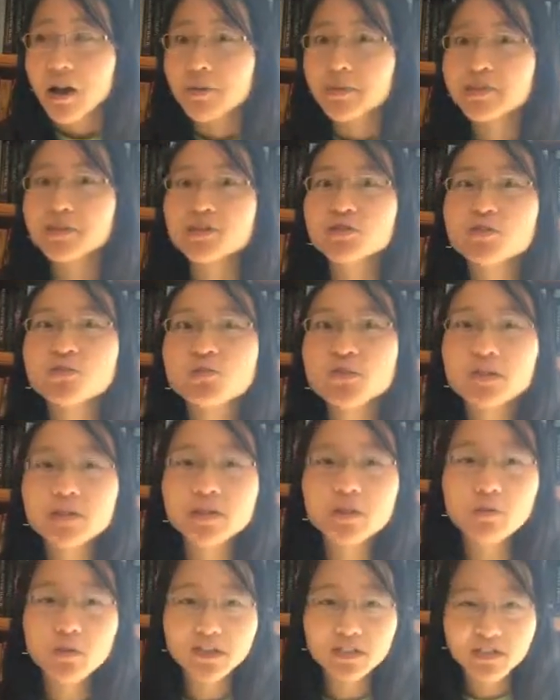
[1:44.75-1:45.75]
but she
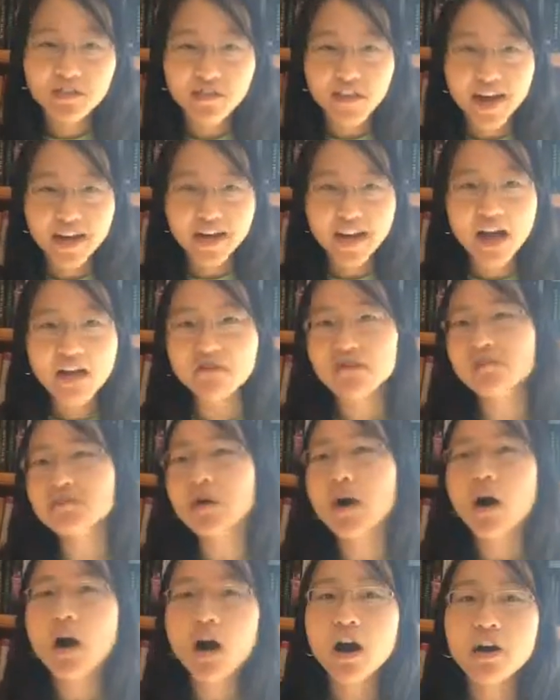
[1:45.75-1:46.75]
really wants to find out from
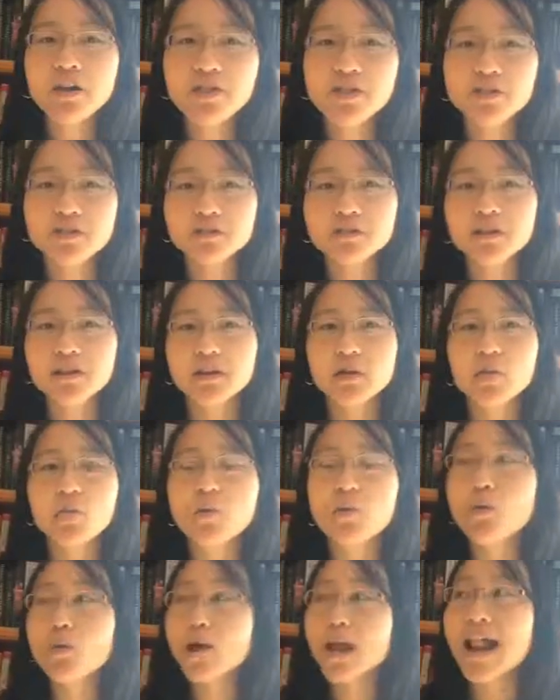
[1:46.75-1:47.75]
the author, like,
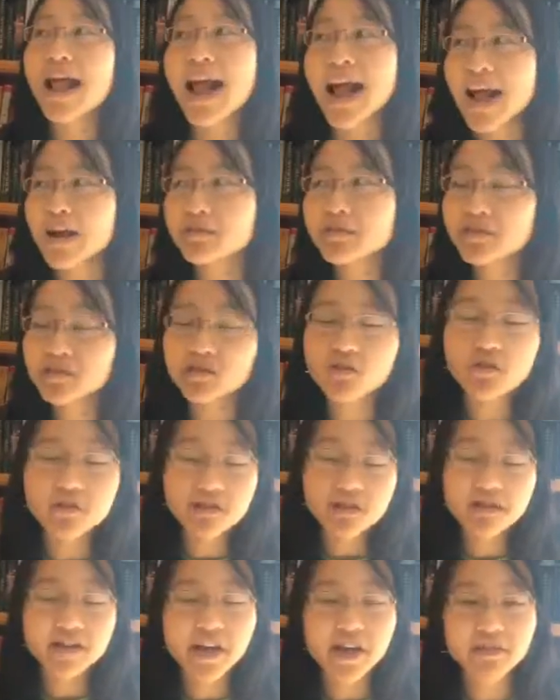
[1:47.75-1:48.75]
what happens to all
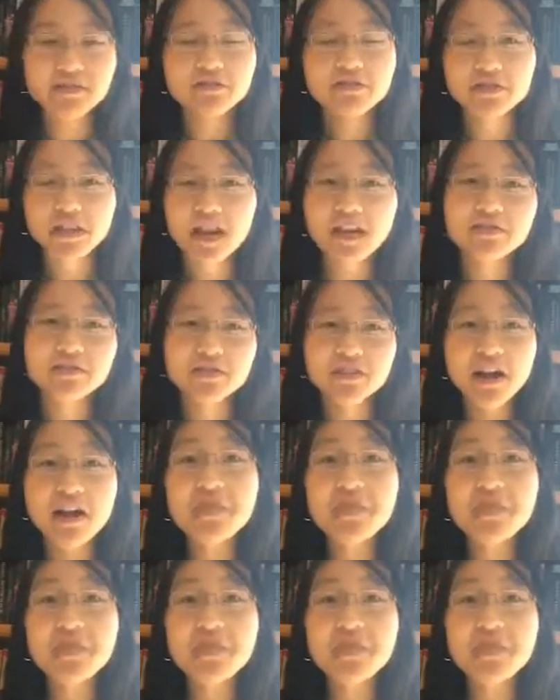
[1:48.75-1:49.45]
these characters after.